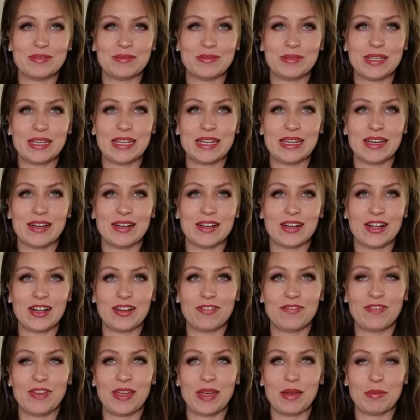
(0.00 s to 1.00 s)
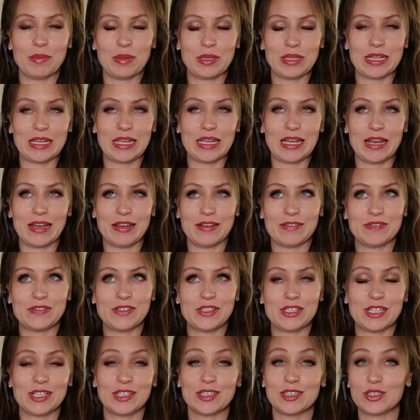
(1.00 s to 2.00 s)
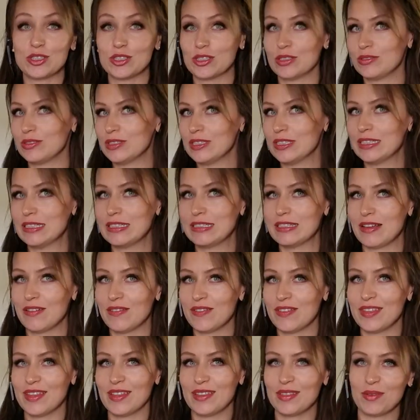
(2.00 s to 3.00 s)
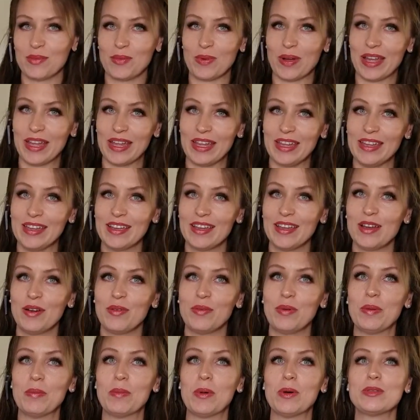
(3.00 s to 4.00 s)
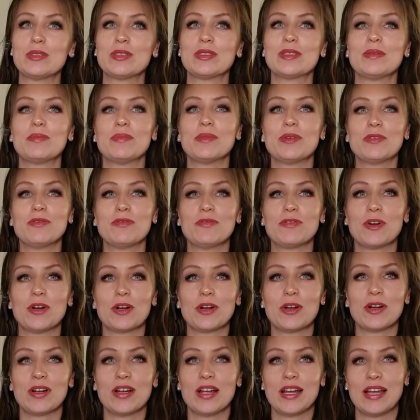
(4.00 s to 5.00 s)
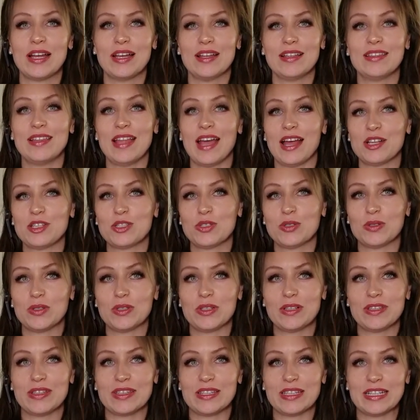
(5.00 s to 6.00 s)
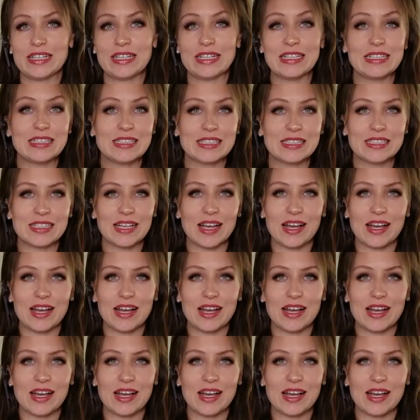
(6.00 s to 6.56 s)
We are a family of 6 children, 7th on the way. We mostly prefer natural things